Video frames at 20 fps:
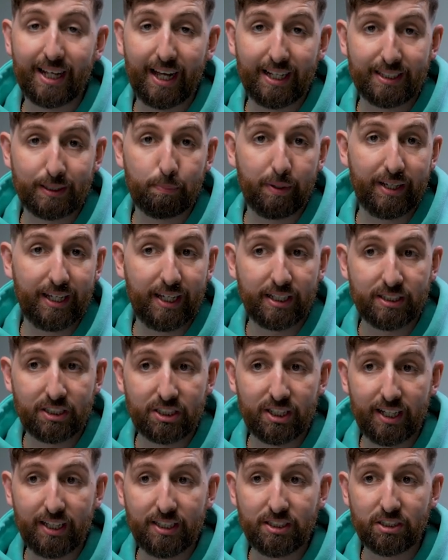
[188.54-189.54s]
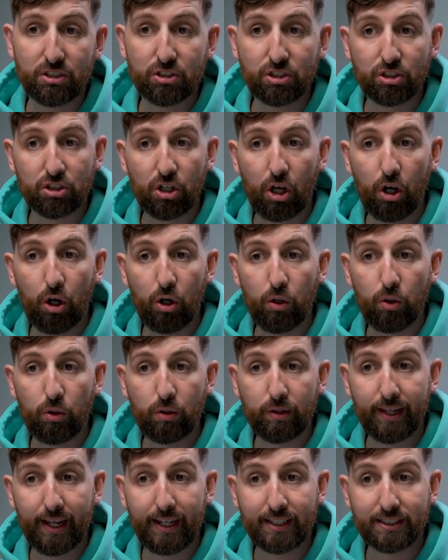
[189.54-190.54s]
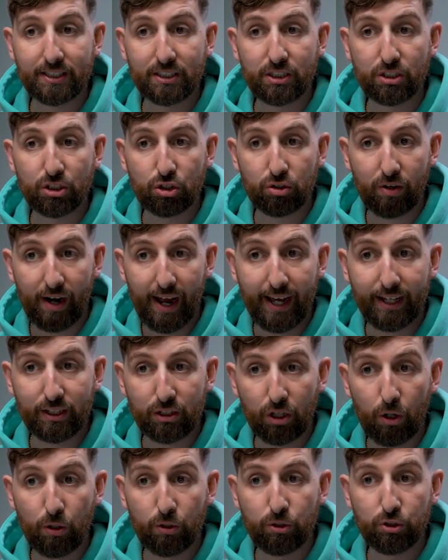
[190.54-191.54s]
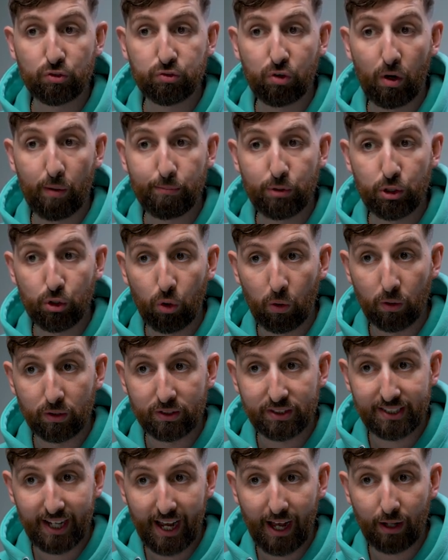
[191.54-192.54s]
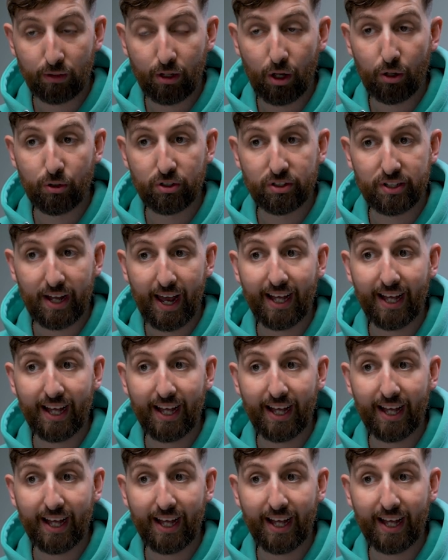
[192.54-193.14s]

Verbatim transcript: as P N Gs, so let's drag those from your downloaded